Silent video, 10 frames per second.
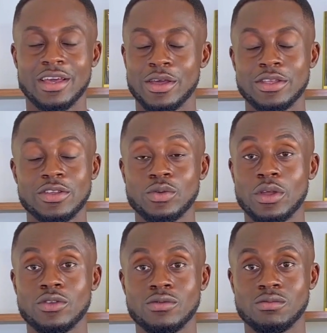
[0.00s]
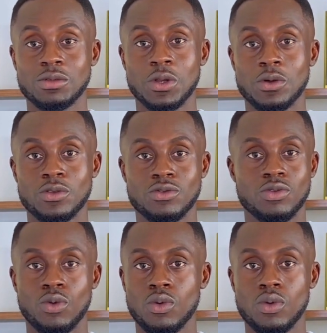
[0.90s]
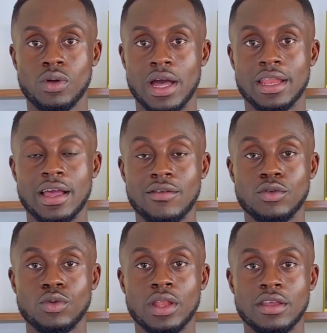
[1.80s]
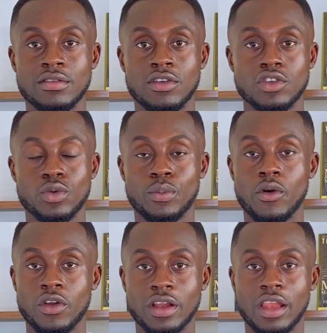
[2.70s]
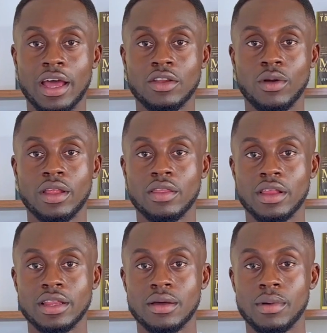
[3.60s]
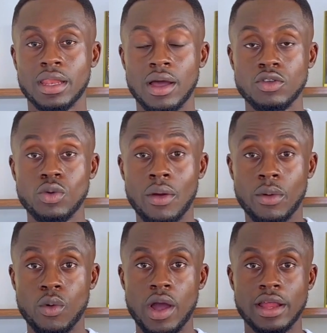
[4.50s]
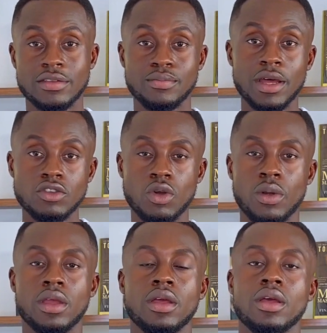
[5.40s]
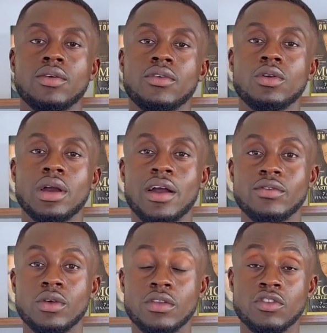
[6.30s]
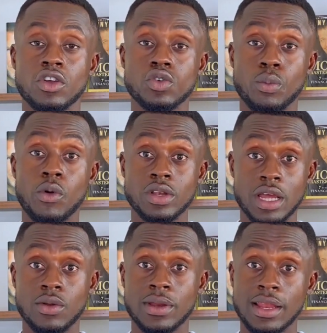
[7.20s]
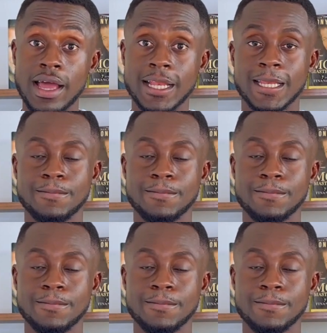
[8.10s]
it just went, you know, through. I didn't have to do any search report on the land or anything like that, but now you are required, it's mandatory for you to have your search report done on the land.